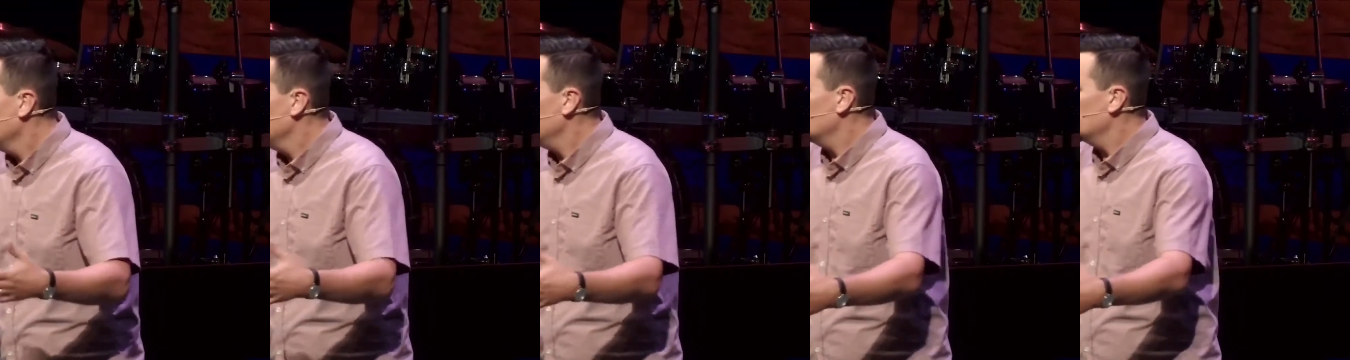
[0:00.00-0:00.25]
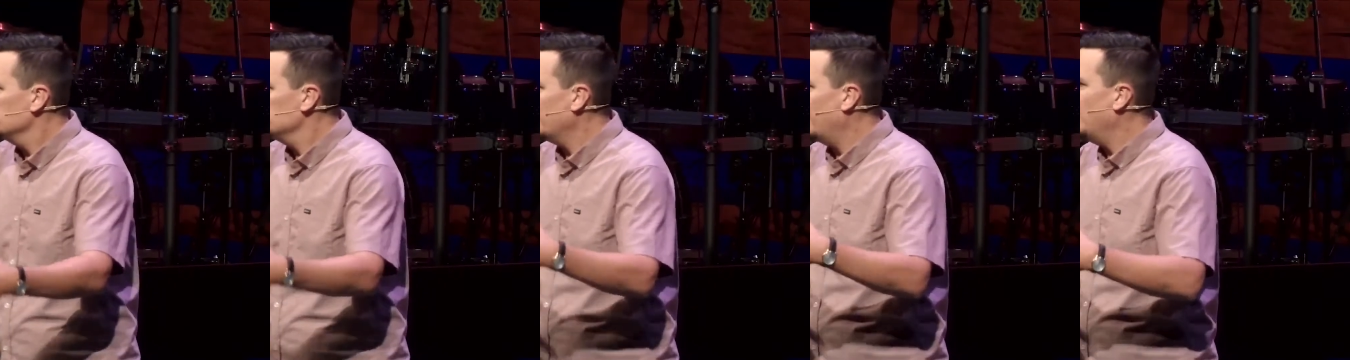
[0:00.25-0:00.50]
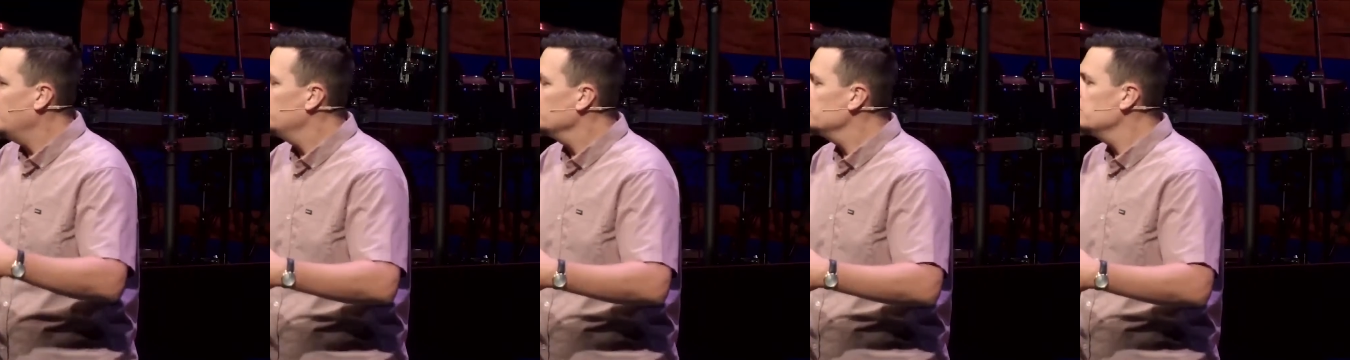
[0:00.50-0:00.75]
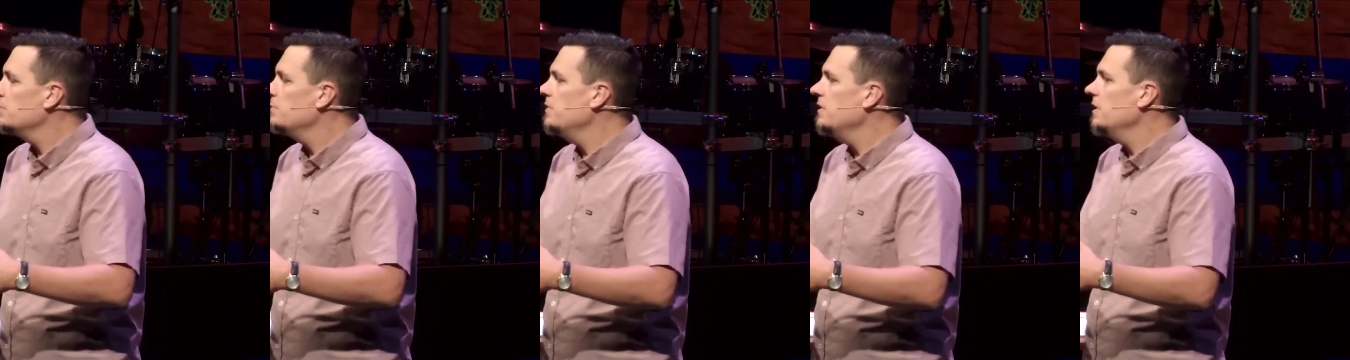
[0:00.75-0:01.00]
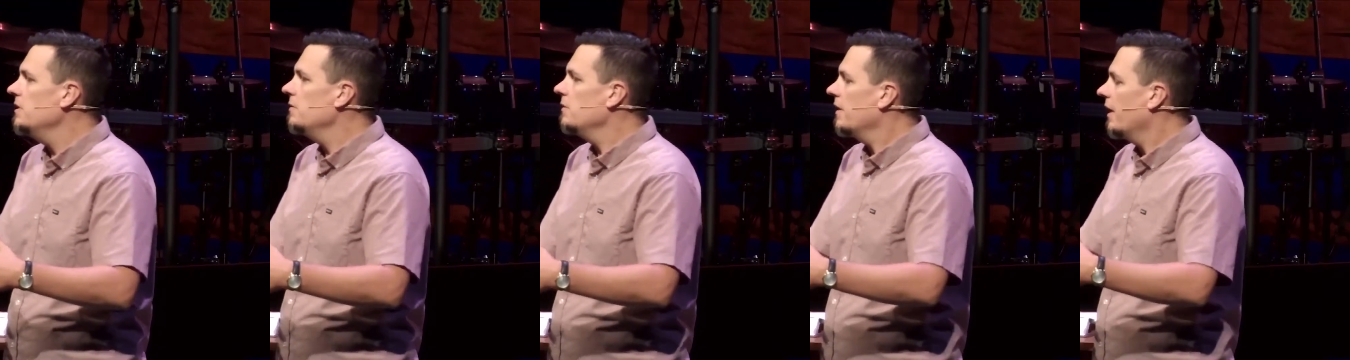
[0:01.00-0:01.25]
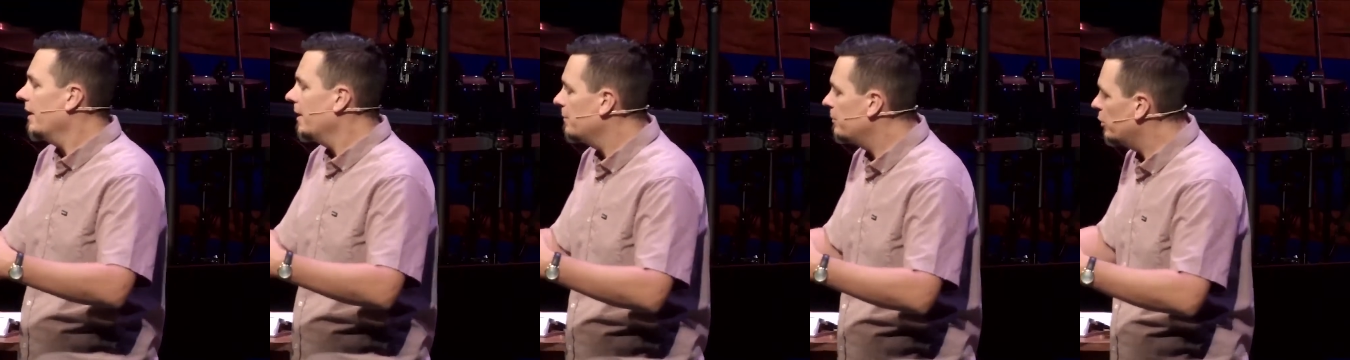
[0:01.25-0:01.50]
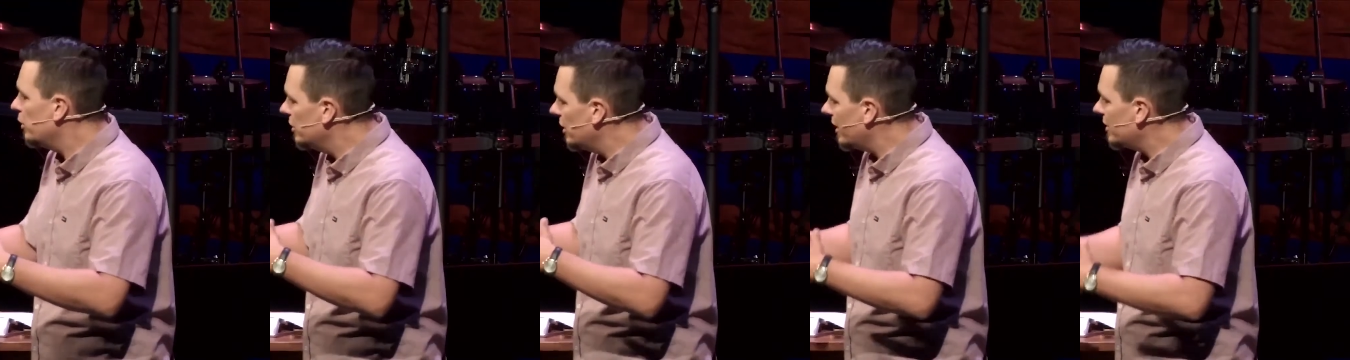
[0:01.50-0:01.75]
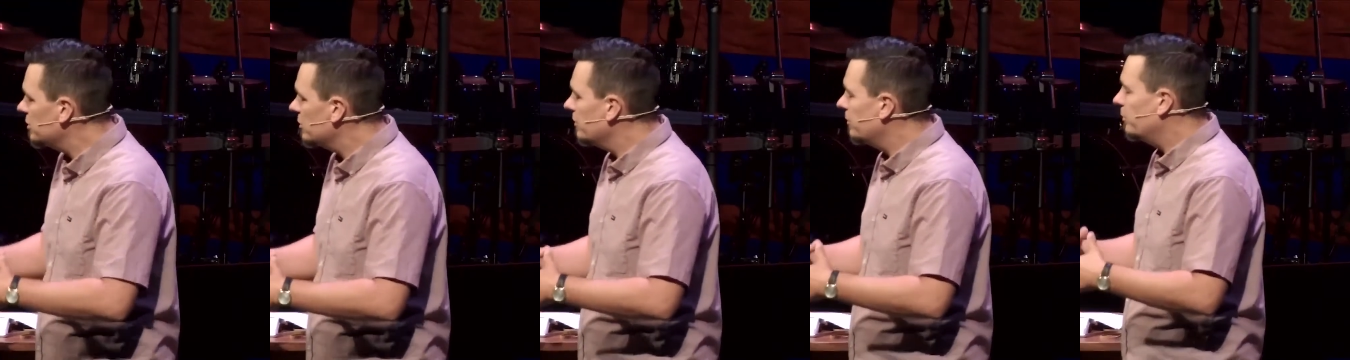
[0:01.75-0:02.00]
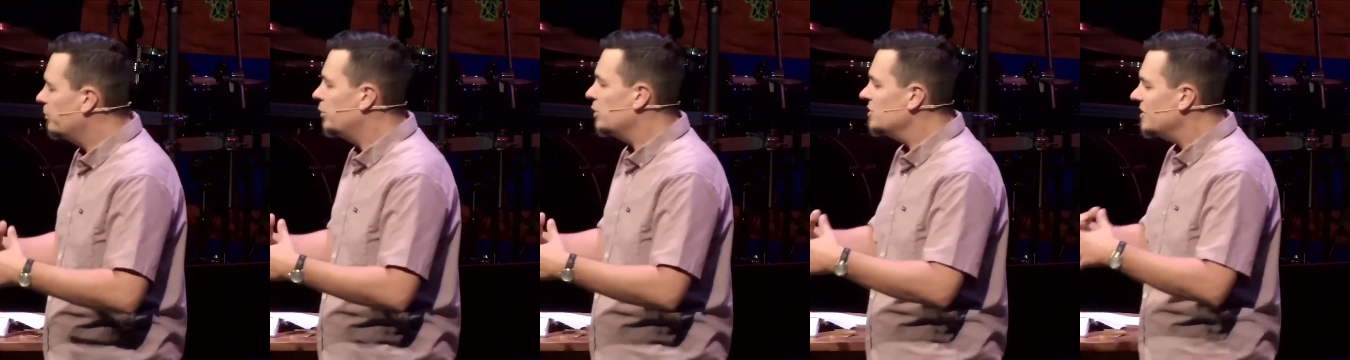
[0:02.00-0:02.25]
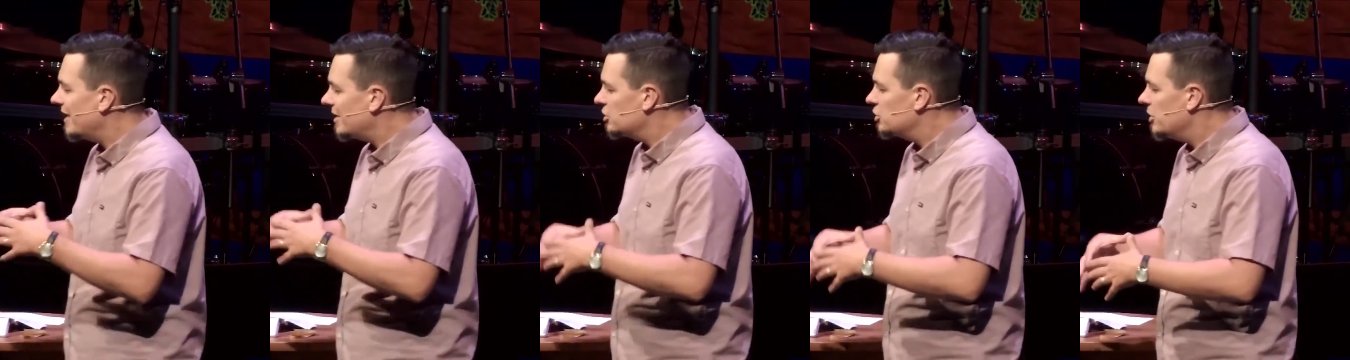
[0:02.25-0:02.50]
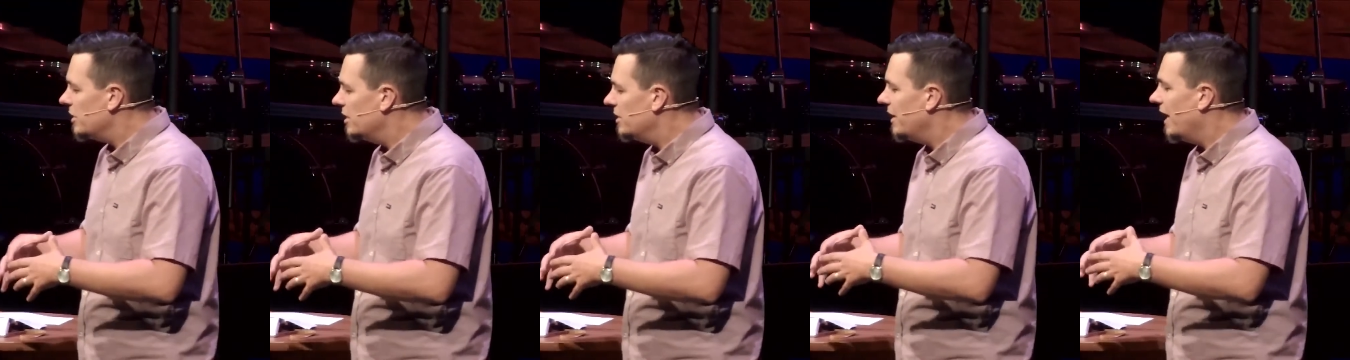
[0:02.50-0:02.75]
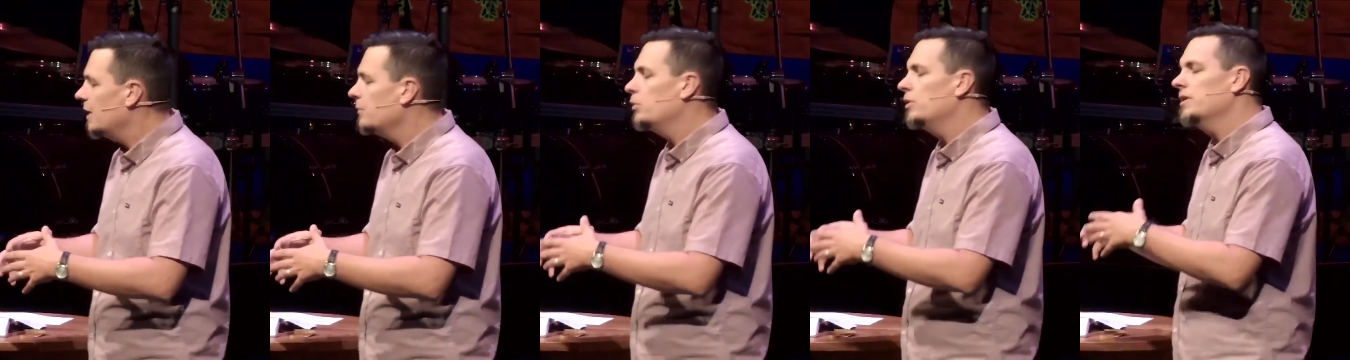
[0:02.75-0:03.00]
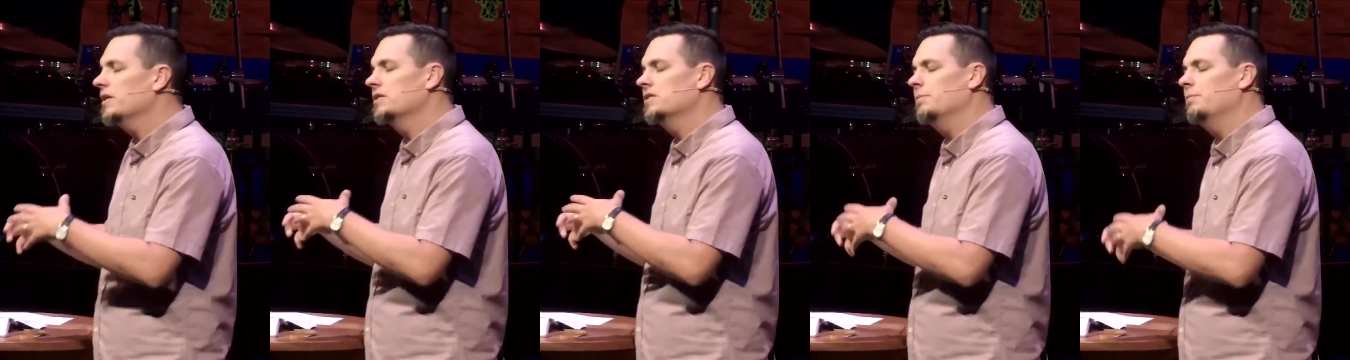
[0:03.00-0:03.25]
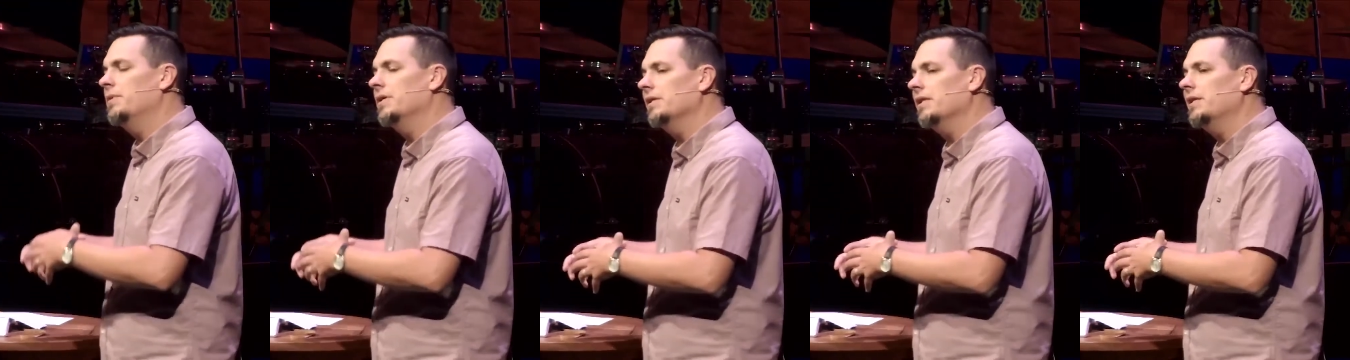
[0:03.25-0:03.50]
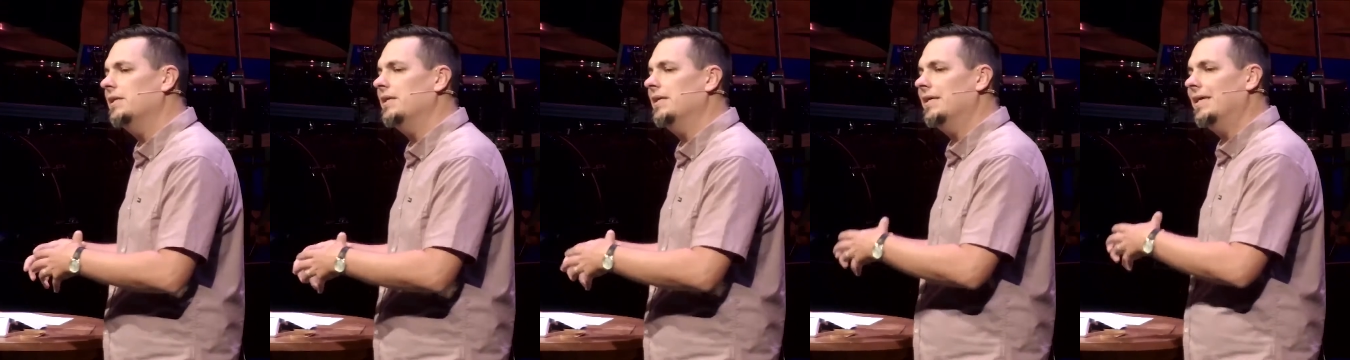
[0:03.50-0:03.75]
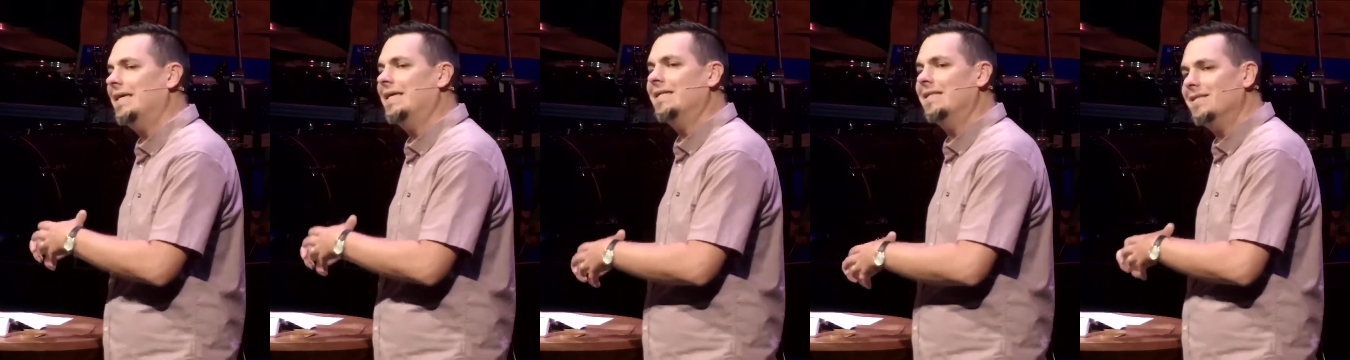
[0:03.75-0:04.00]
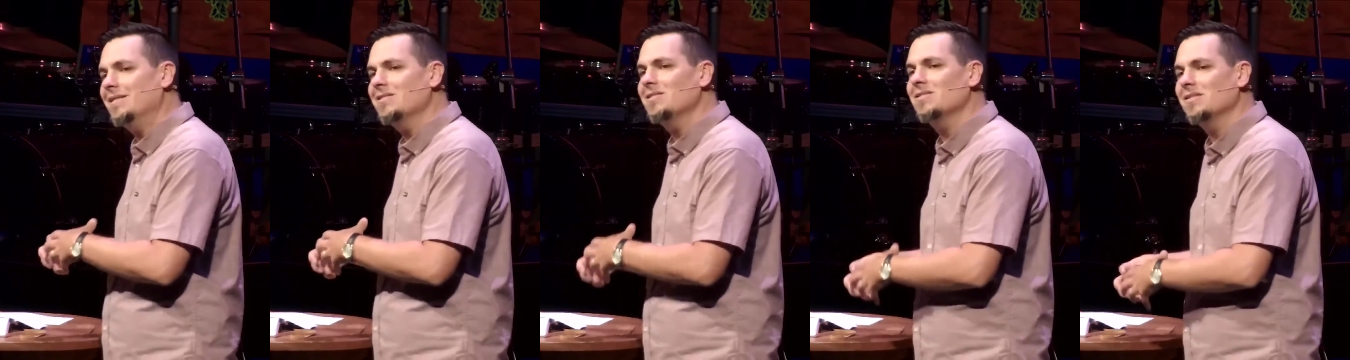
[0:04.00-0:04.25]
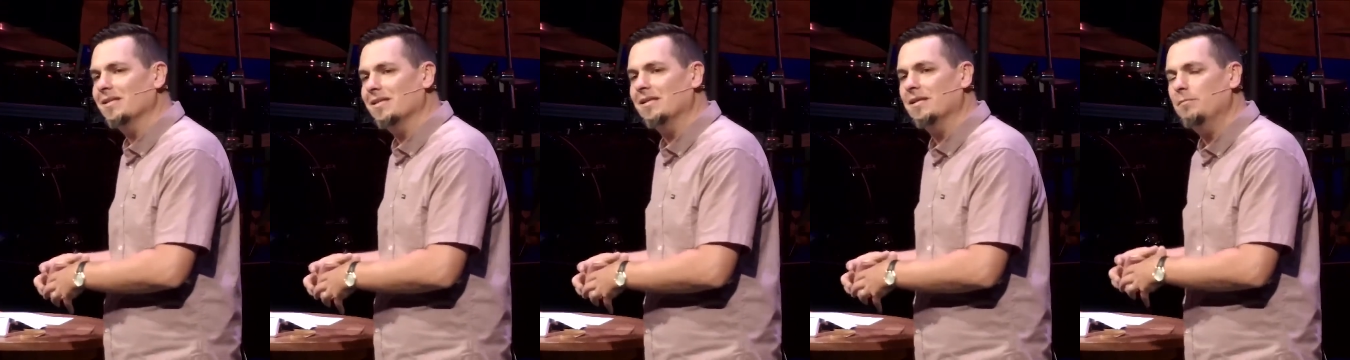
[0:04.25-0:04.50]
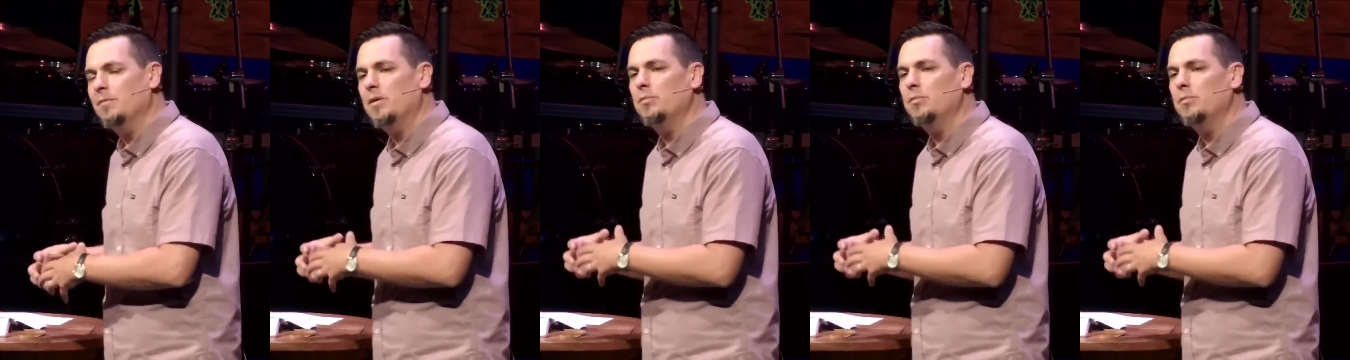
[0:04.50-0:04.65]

There was able to be protection and predictability in the city.